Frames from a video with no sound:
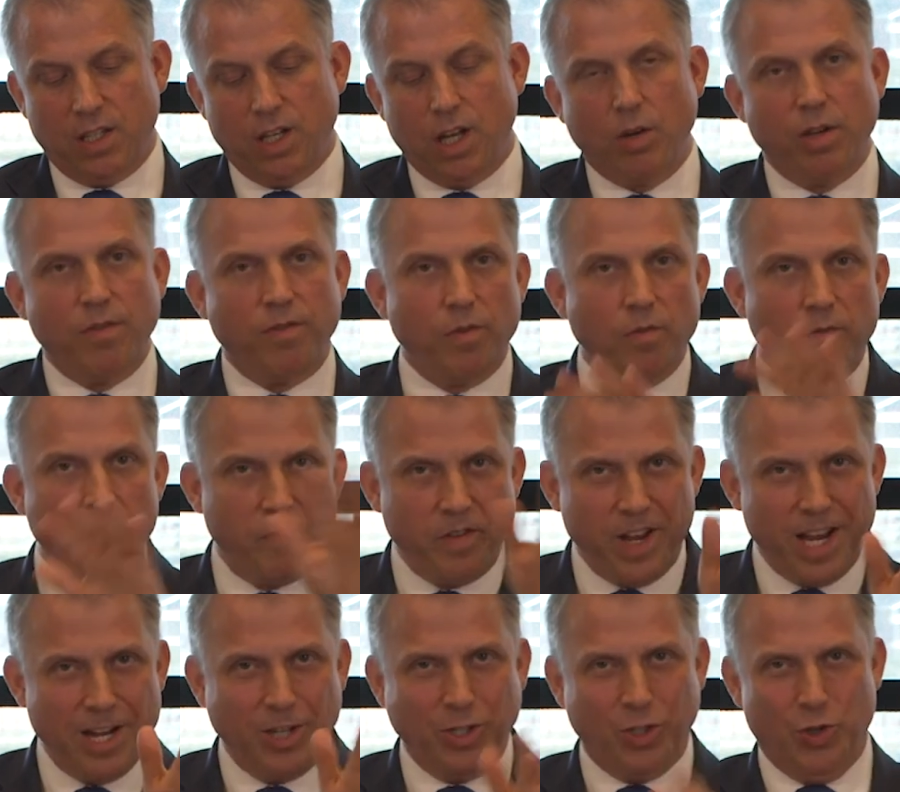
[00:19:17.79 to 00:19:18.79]
Now, if you
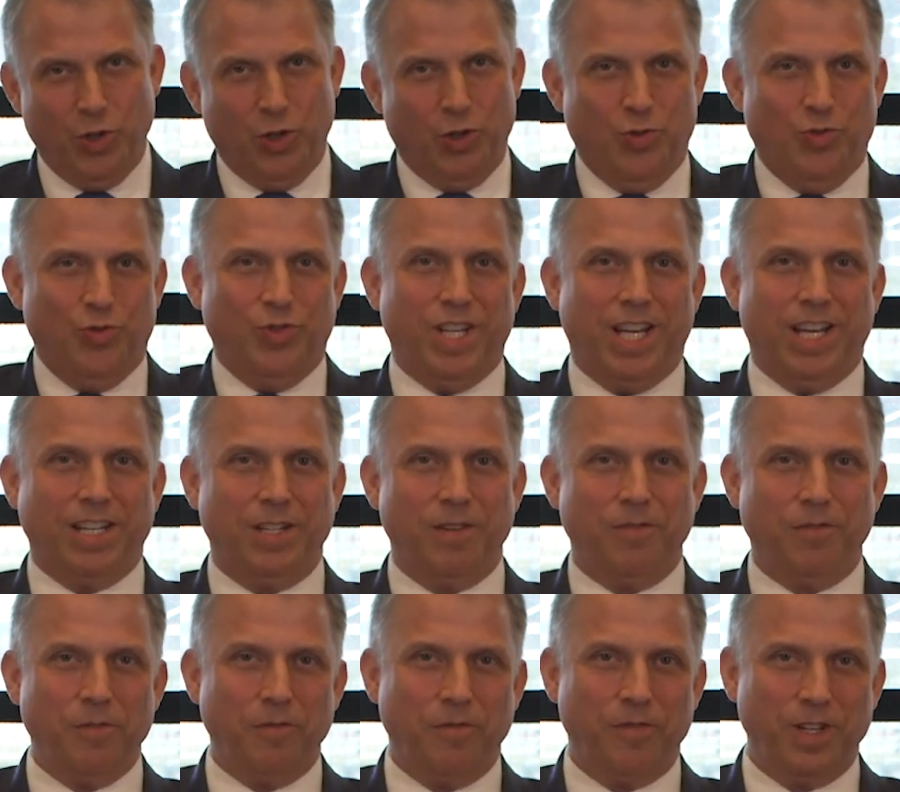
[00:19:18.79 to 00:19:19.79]
fail to do that,
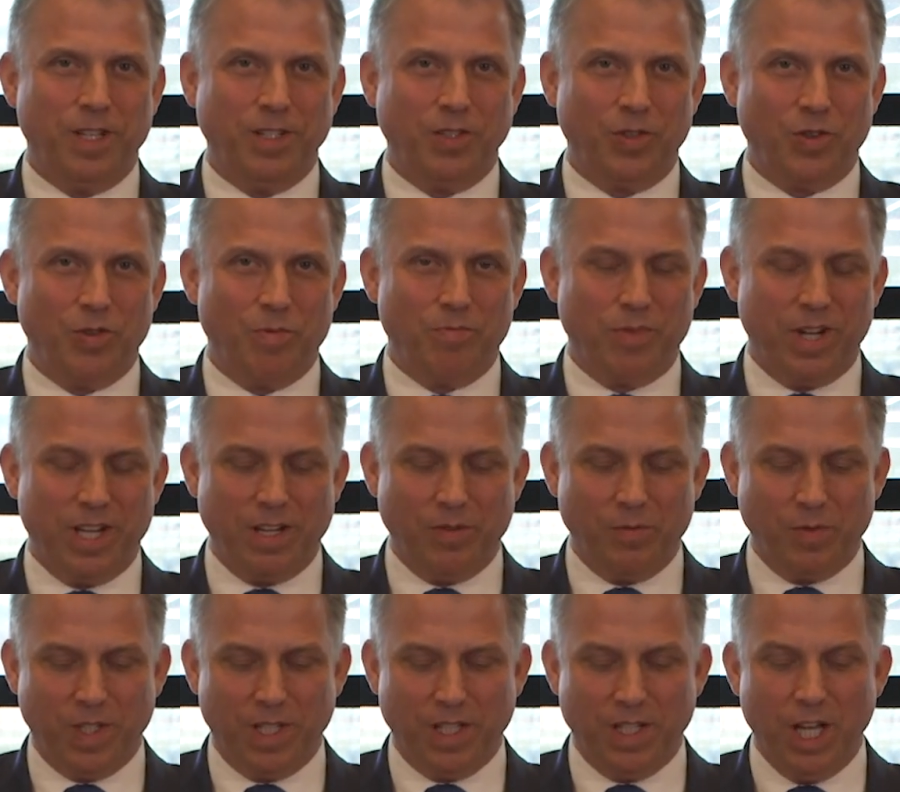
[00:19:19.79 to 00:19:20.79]
if you fail to comply
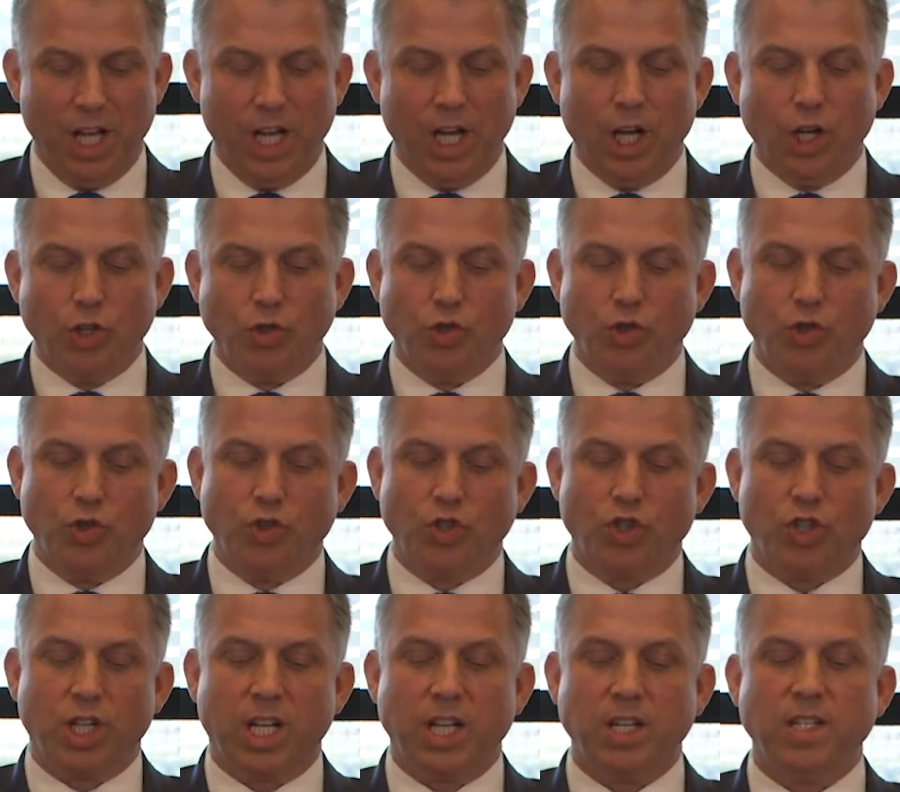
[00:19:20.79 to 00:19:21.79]
with it, the
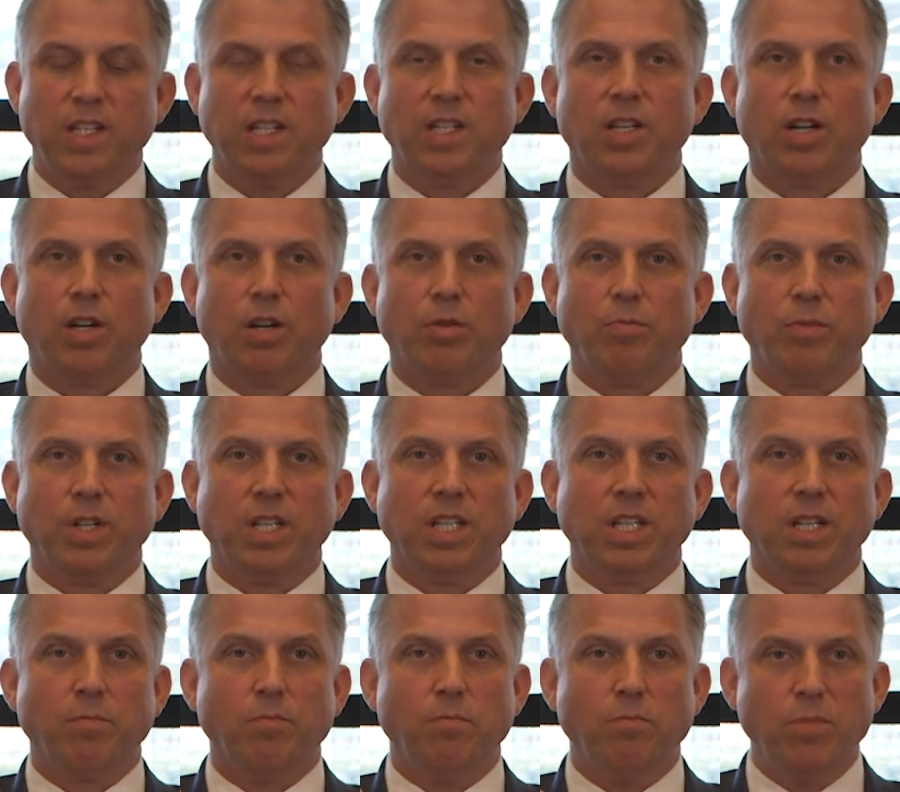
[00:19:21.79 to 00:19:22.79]
judge can determine the
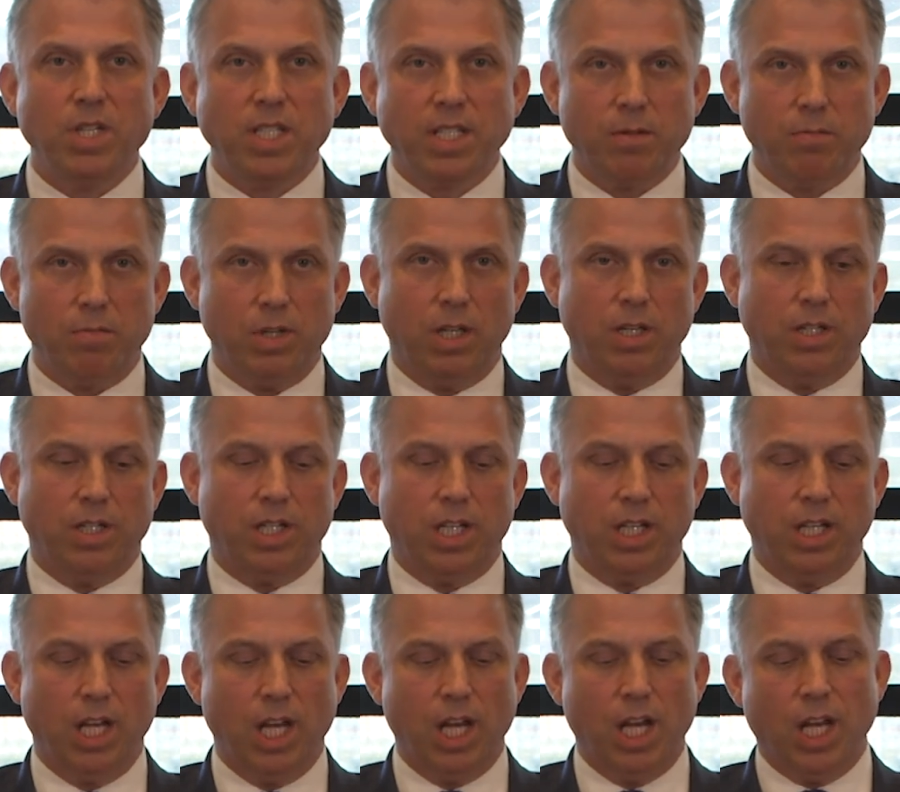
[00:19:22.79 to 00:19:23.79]

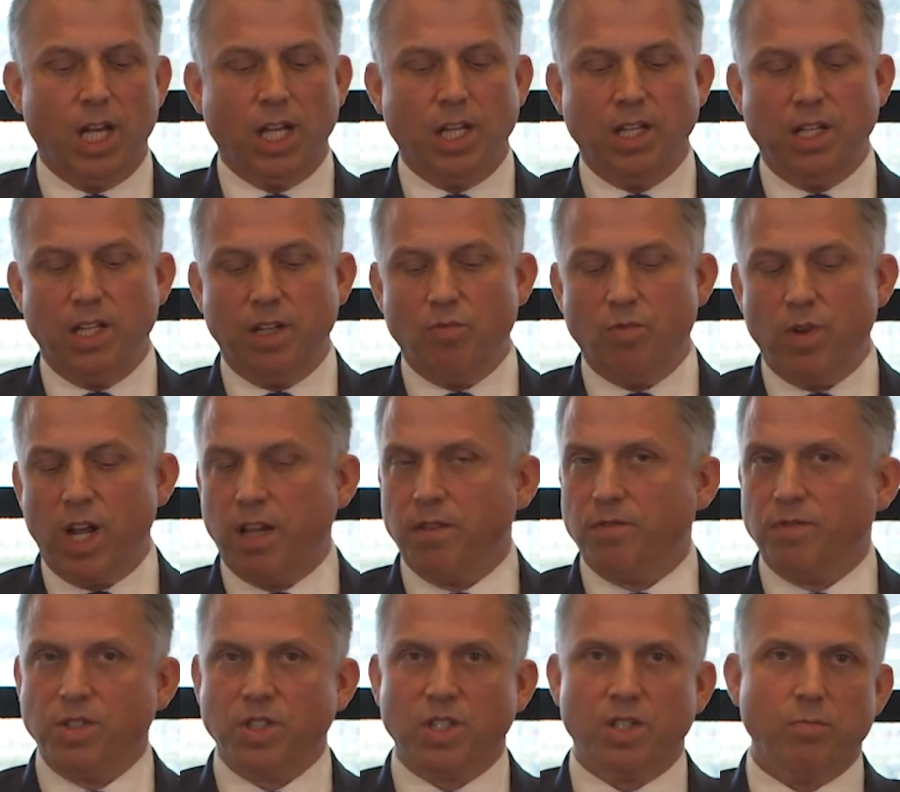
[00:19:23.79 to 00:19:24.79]
admissibility, the
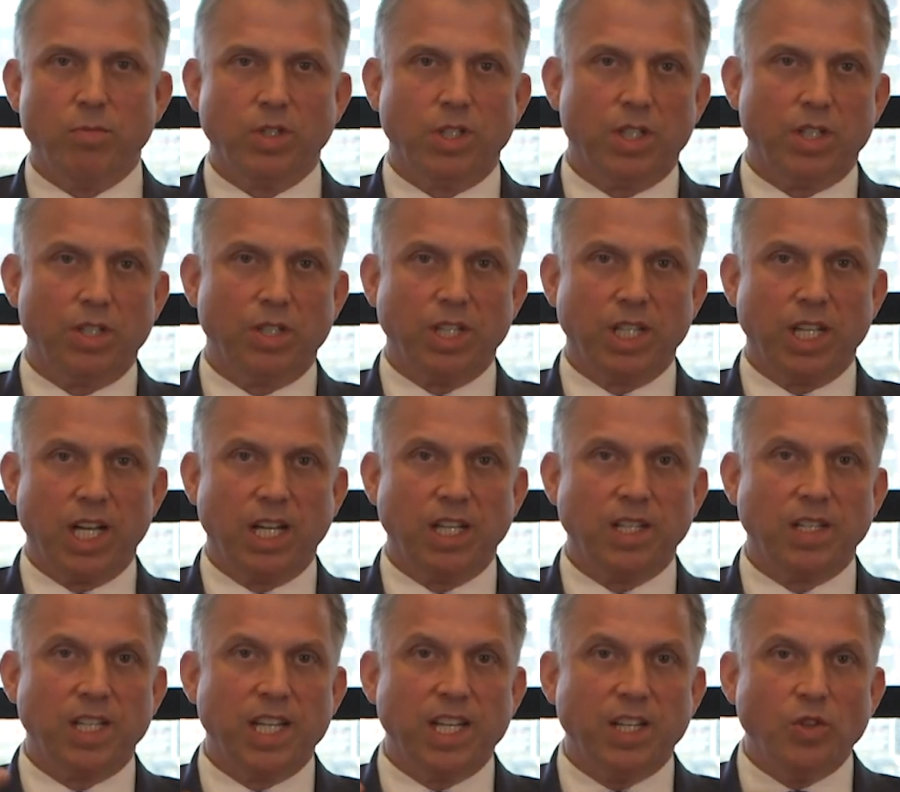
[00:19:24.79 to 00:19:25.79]
relevance, the
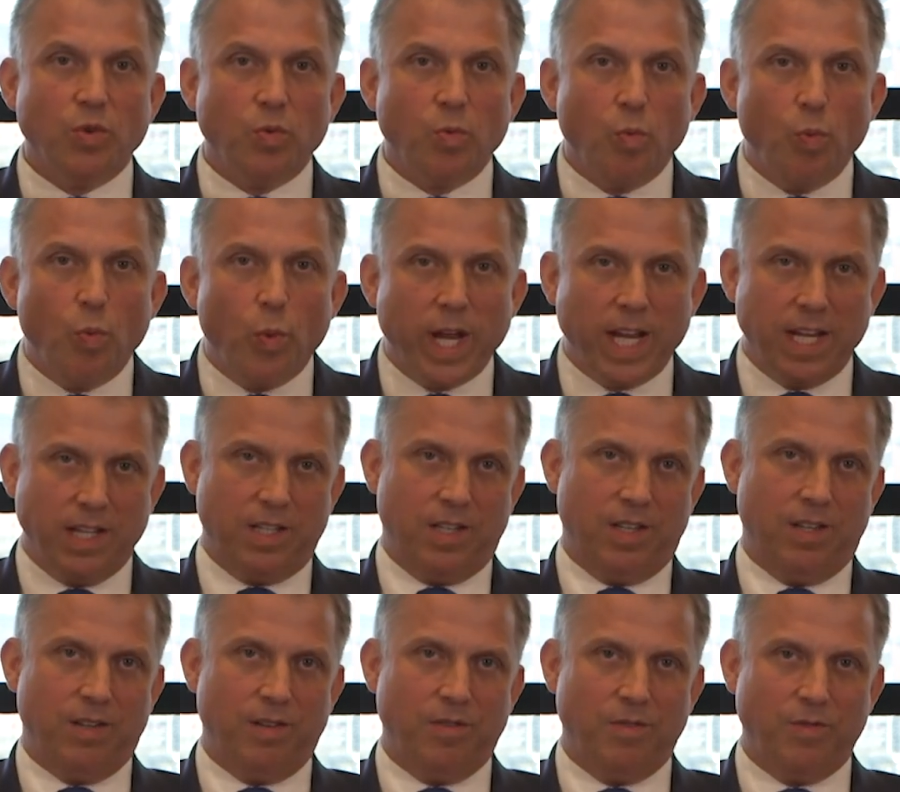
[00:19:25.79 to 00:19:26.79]
materiality, and the weight
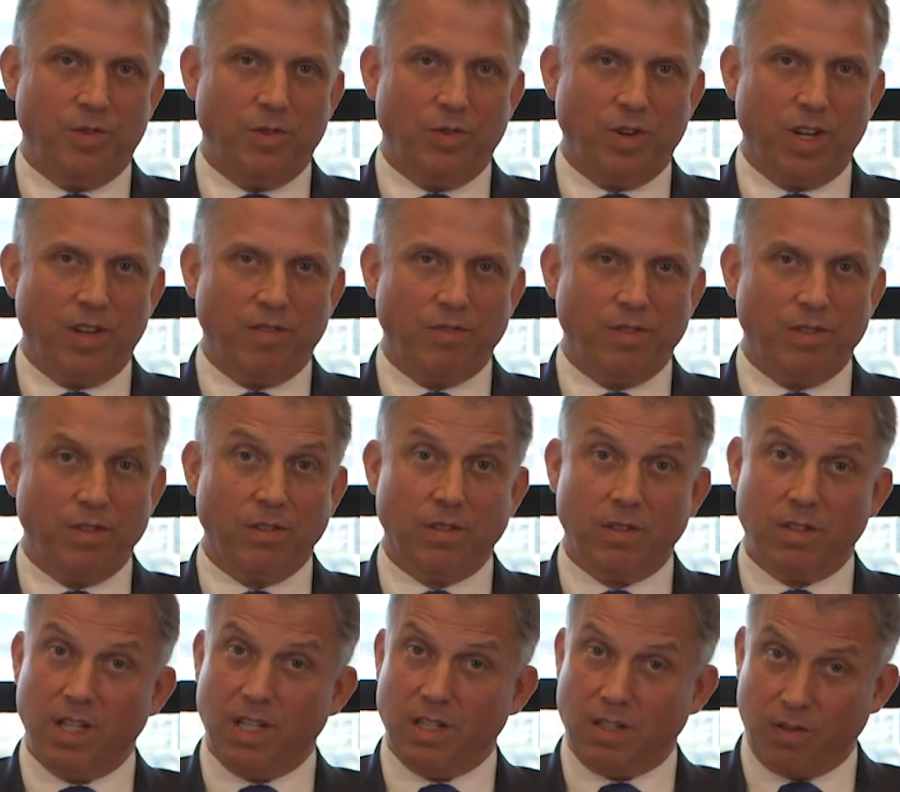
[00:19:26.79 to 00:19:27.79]
of your evidence.
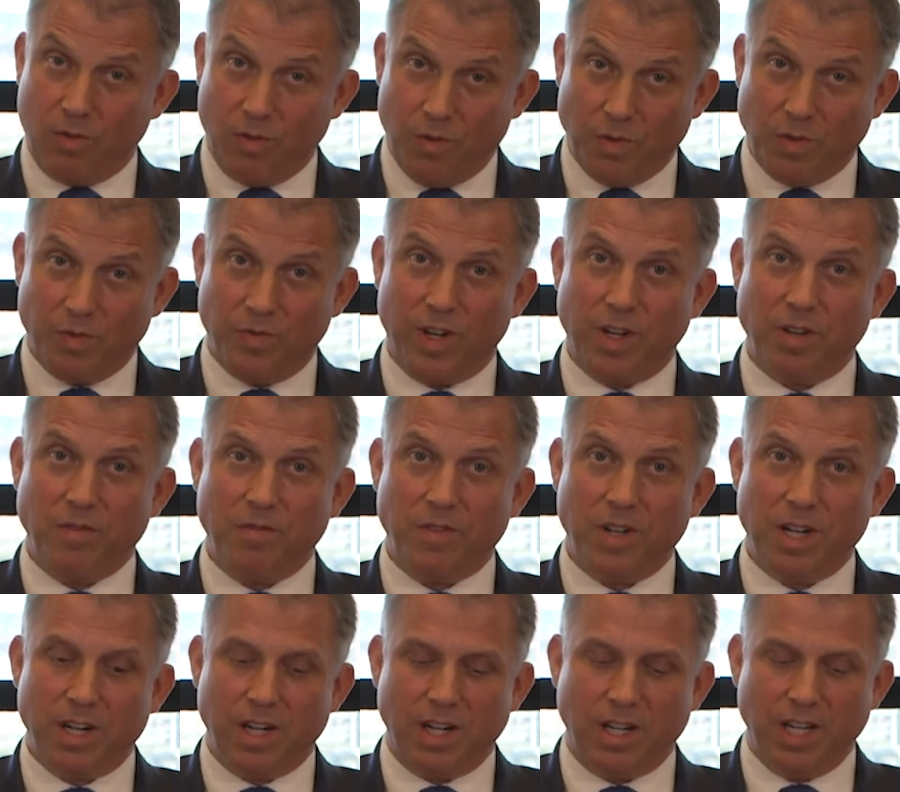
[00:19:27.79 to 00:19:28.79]
That goes very
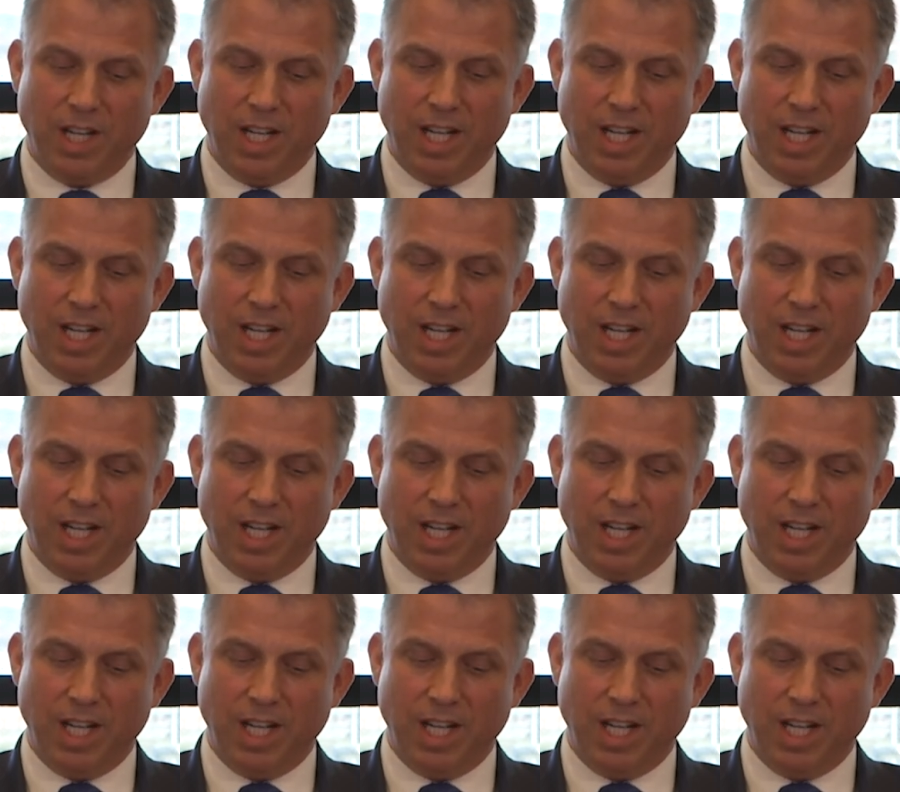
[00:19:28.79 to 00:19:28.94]
far.